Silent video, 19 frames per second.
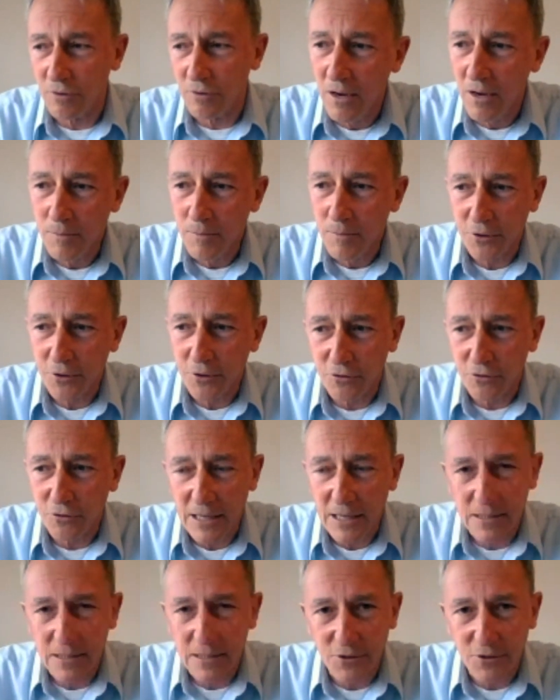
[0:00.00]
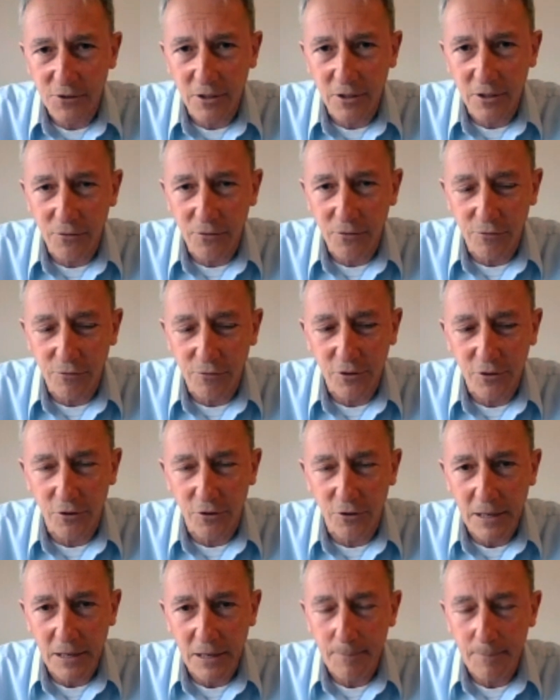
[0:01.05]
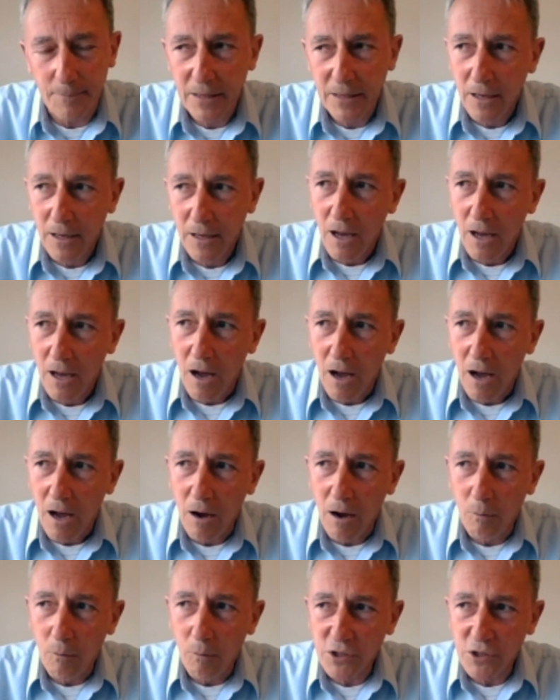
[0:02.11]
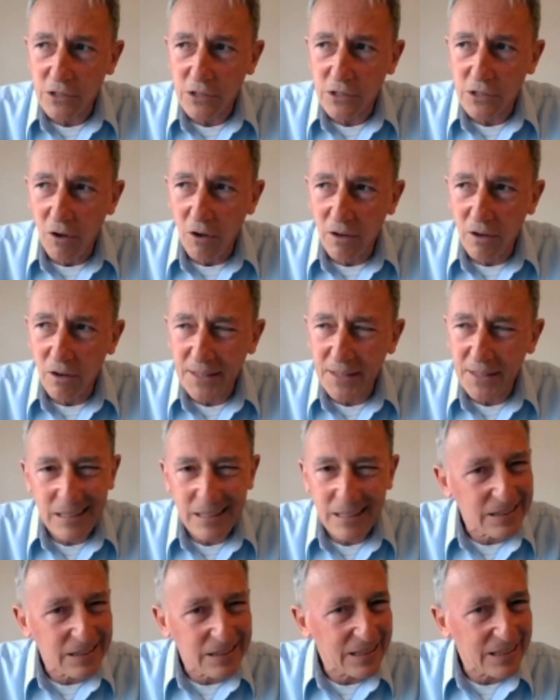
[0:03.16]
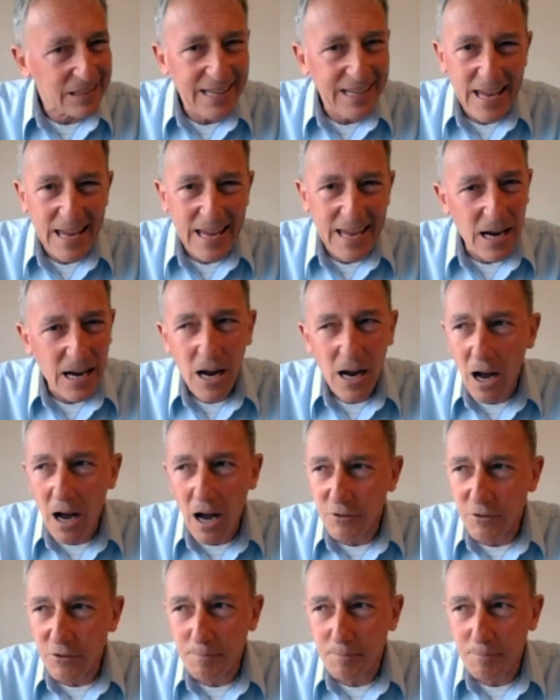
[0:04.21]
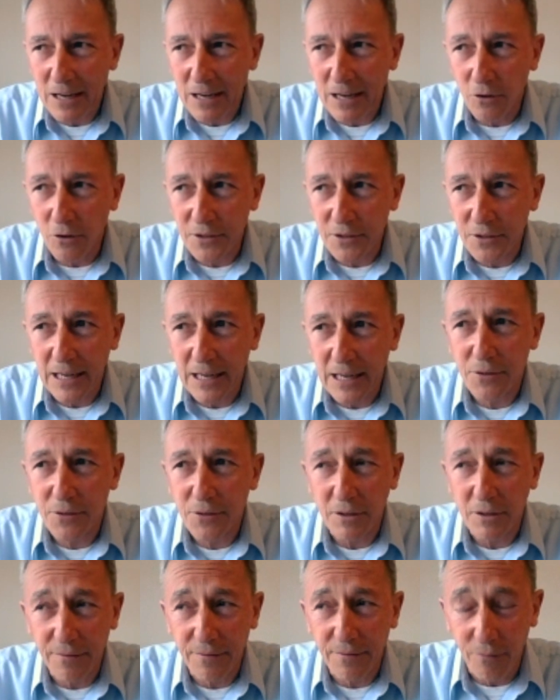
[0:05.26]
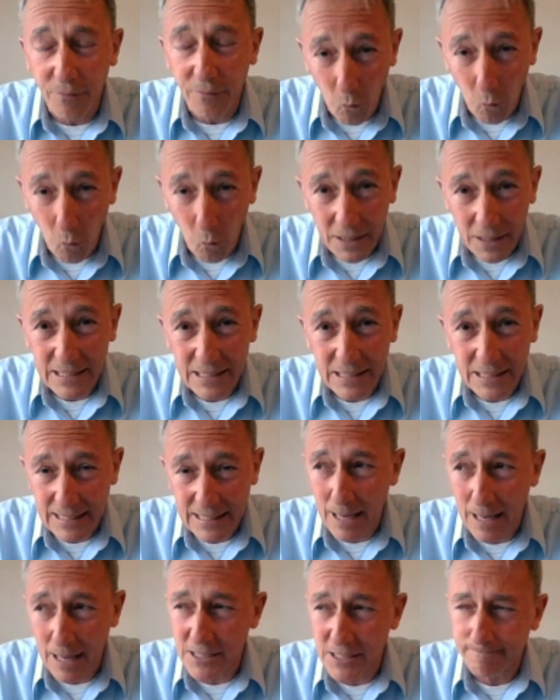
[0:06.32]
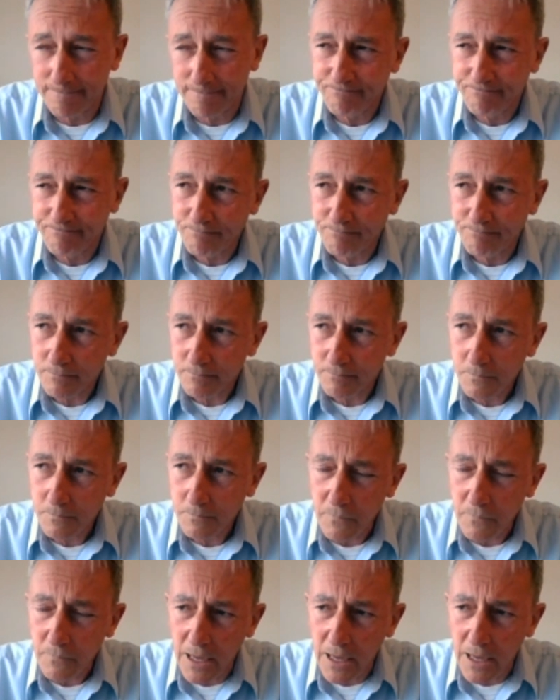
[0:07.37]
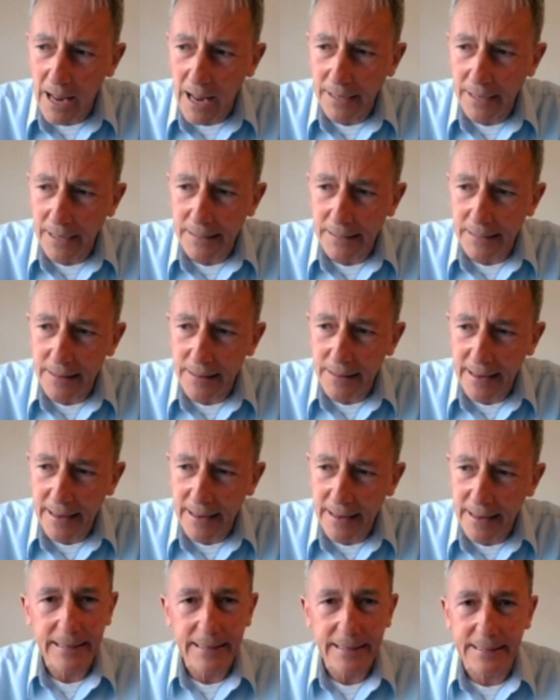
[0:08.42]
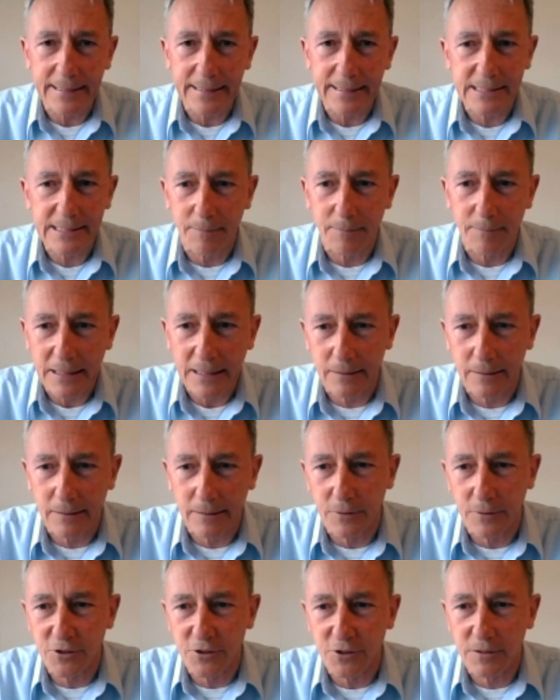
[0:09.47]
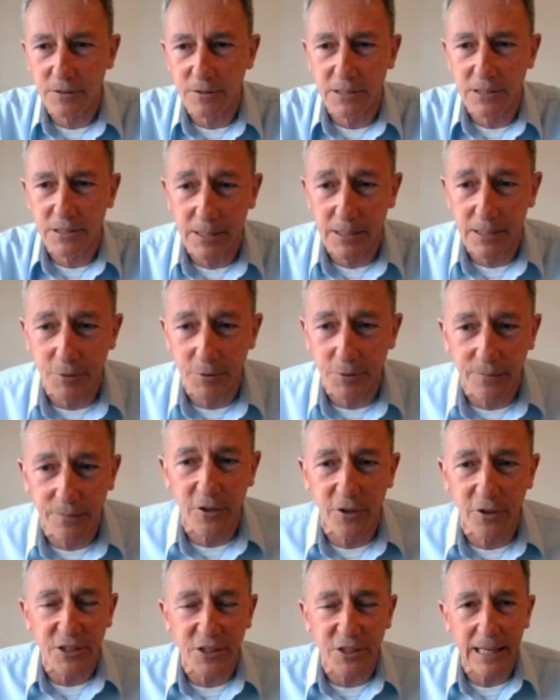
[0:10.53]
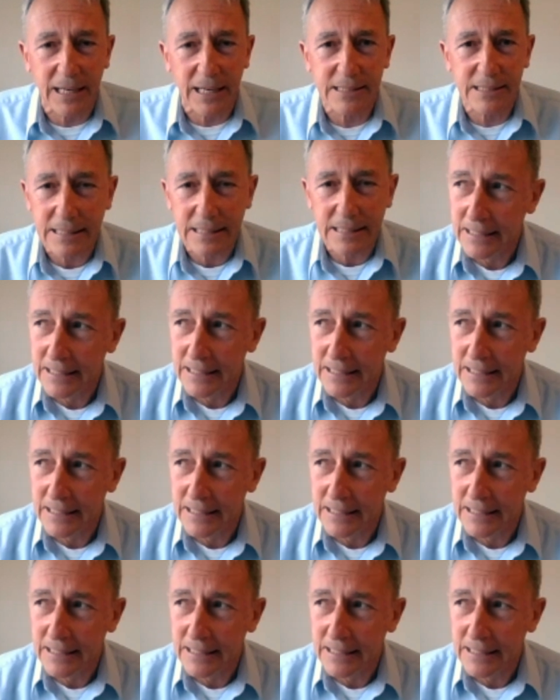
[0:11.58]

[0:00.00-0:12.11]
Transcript: progress as you go through your career. It wasn't long, I think a year, I was back on the A340 as a captain, and then they did something which is typical Virgin Atlantic.